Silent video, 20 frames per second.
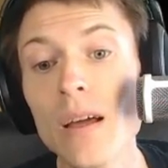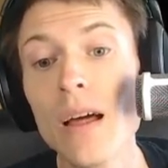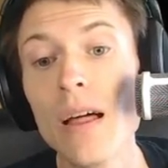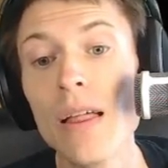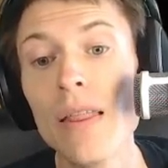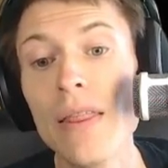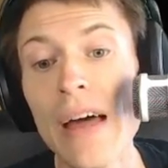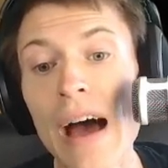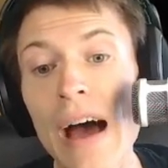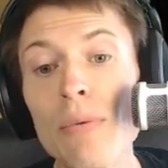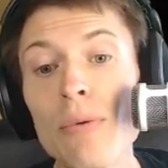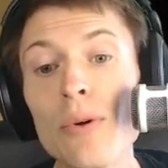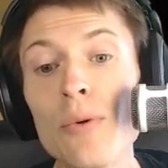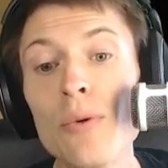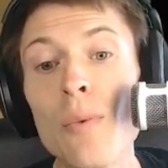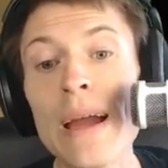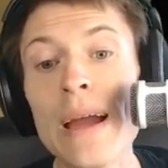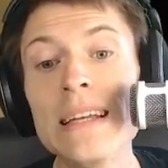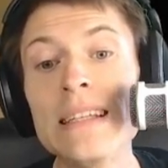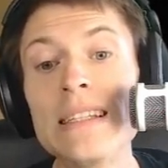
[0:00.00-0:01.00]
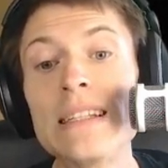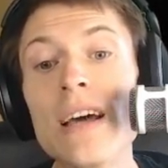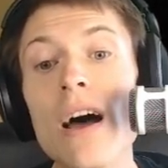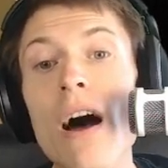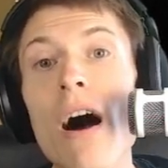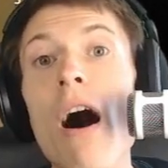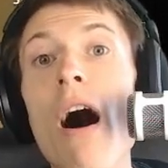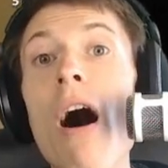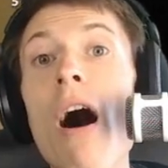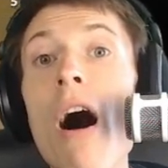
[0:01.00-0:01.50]
that would waste
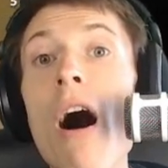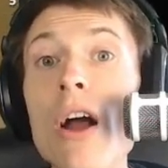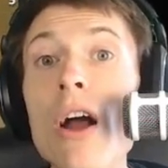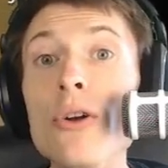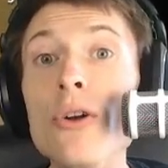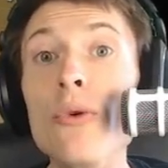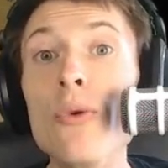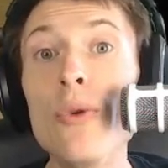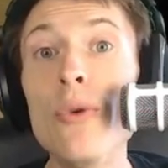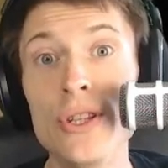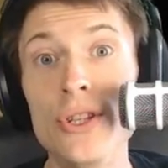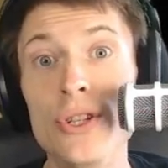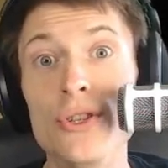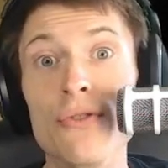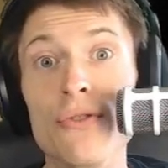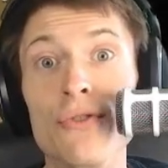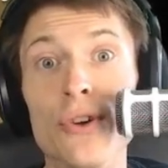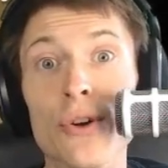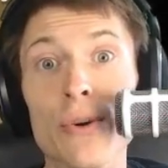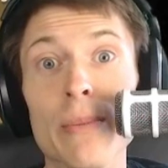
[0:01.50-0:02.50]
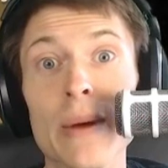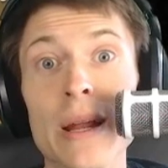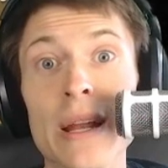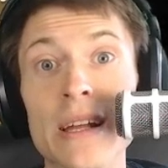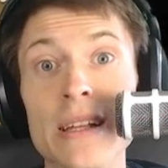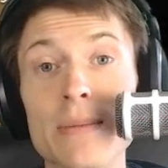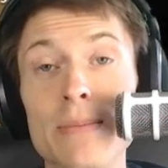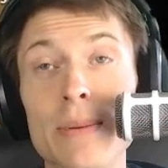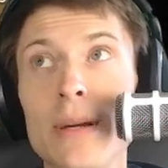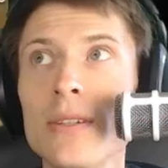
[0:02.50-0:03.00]
hundreds of your
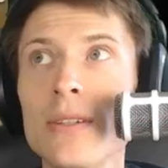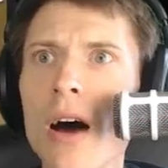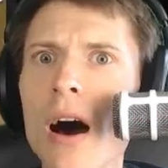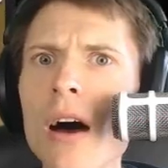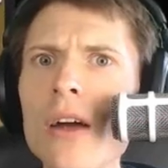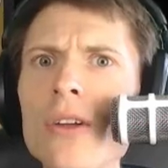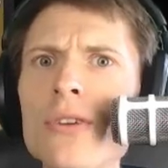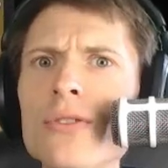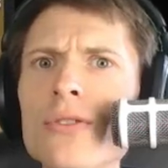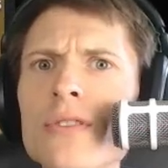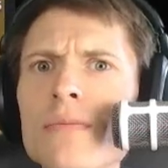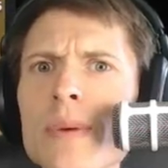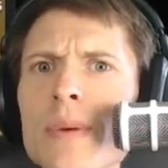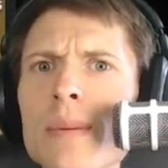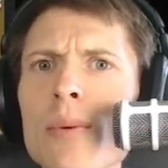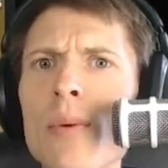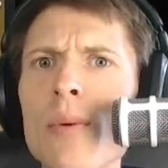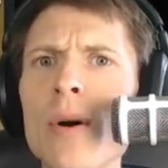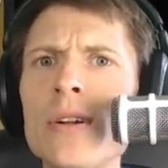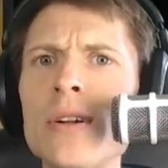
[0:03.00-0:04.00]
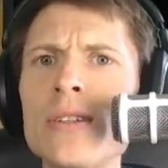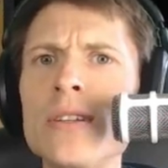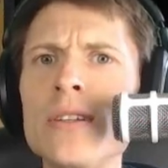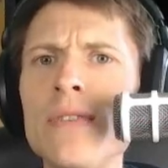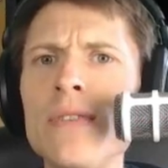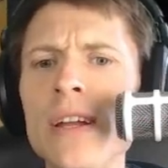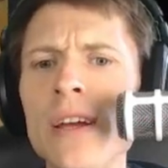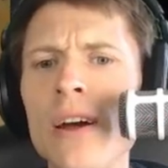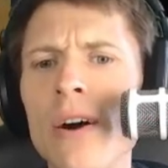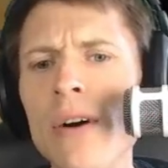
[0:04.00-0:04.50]
minutes because hundreds of people watch this
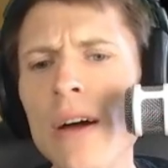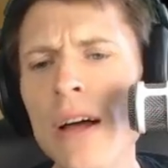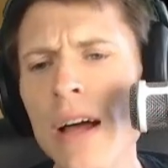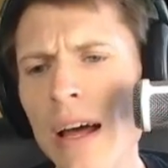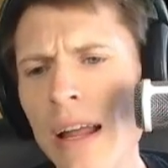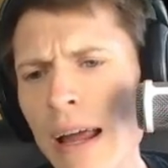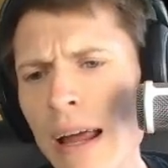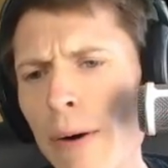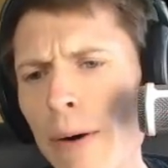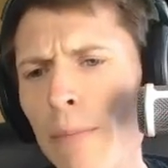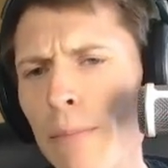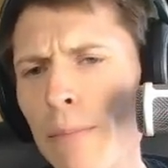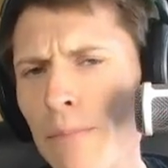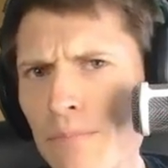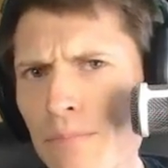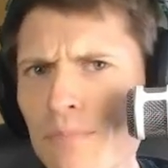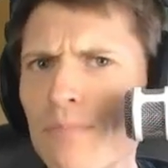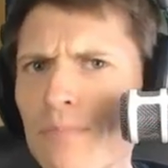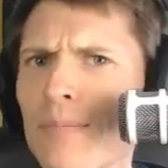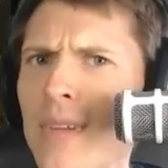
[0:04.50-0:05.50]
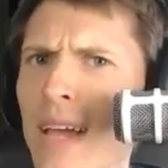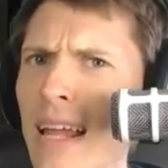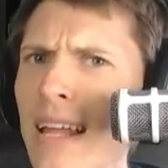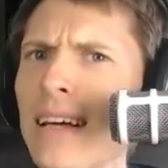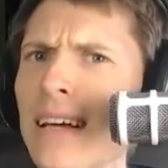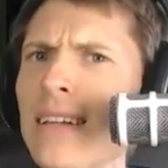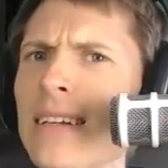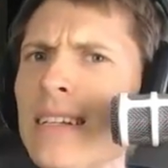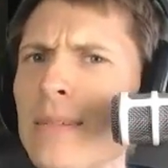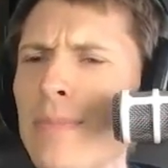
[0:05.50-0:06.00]
video. Now,
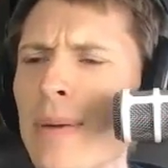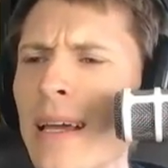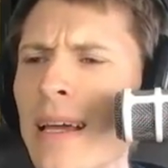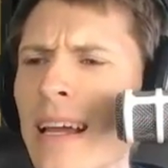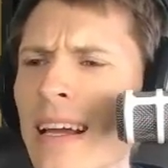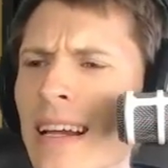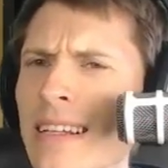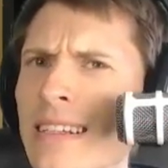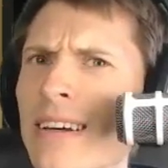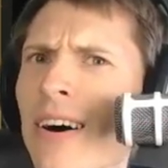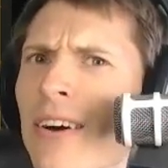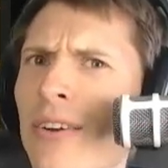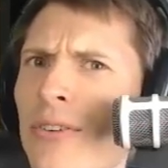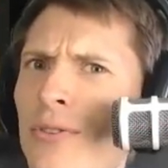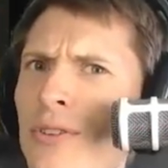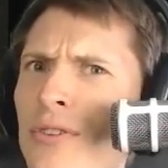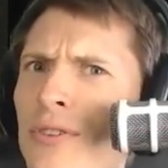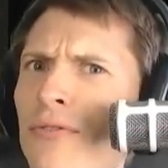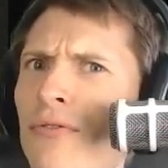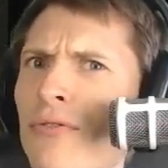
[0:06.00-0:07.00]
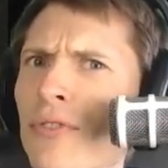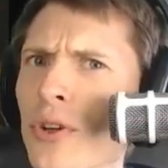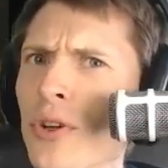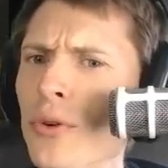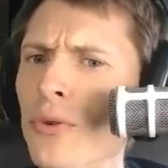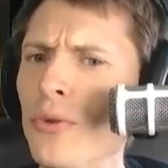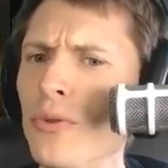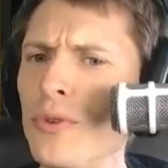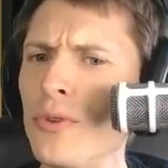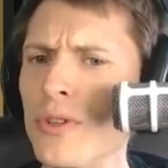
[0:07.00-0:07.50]
technically speaking, it's hundreds of
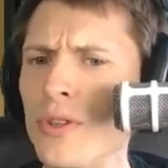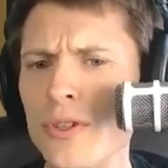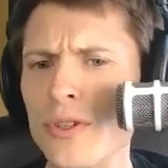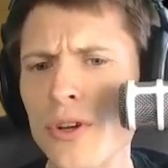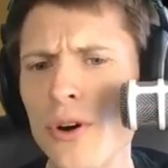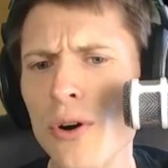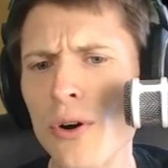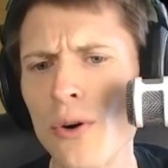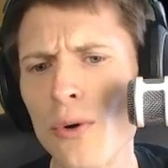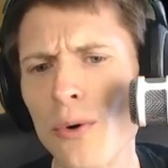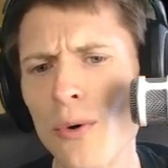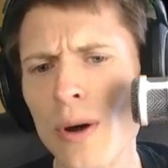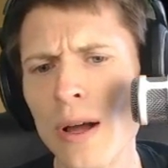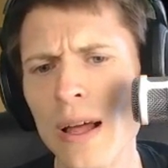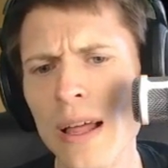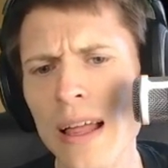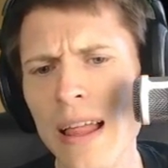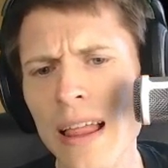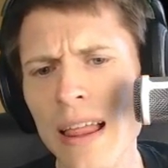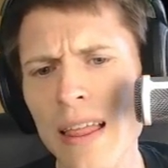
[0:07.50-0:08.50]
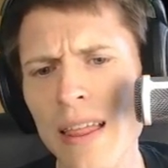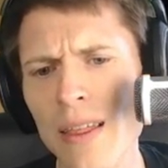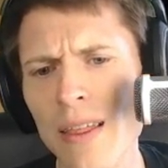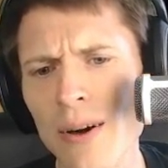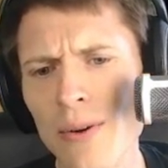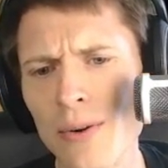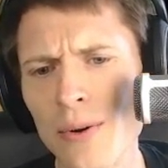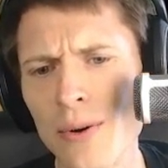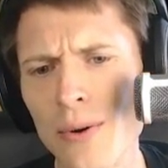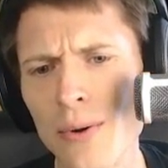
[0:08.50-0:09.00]
views. So,
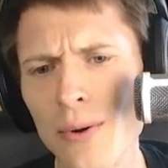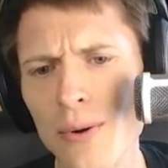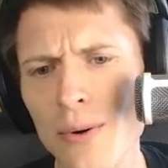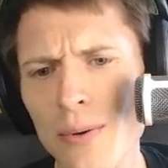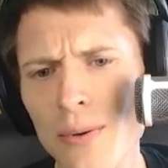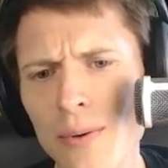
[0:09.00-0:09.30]
oh, cool.